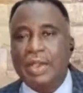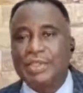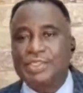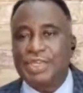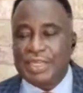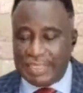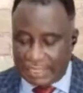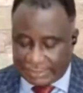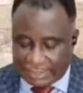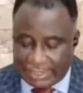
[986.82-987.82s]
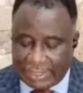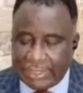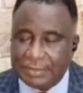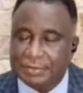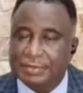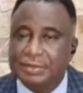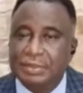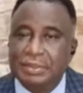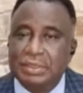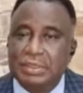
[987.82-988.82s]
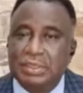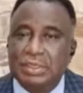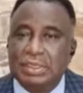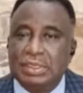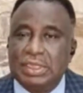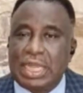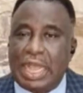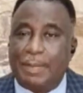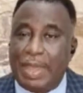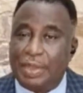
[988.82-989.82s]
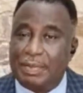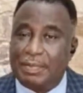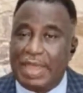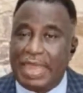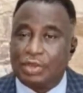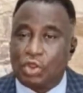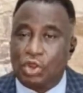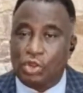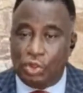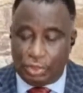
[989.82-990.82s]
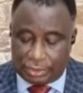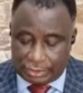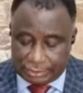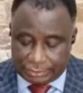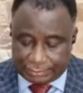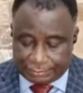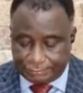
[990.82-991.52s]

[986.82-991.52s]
I was reading yesterday about the man called Lot.